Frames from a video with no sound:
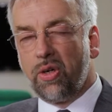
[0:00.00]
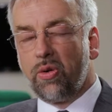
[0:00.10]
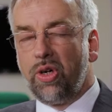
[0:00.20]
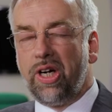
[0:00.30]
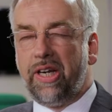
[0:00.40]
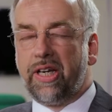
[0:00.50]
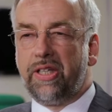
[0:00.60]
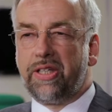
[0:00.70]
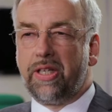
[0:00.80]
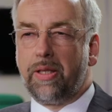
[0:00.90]
really
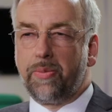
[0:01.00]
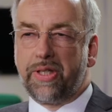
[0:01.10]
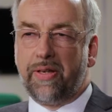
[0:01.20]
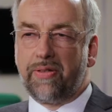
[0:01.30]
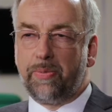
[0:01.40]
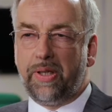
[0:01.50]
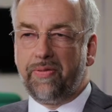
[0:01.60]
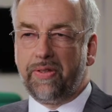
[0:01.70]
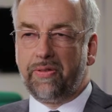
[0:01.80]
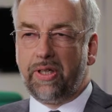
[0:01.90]
consider themselves to be
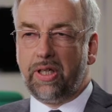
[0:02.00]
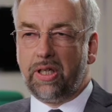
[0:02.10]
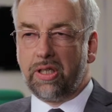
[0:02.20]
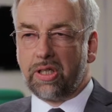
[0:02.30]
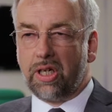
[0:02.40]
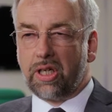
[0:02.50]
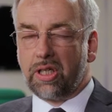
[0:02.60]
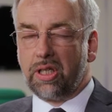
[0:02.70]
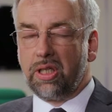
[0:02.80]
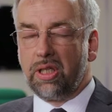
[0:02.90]
involved in
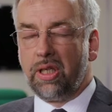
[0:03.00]
construction.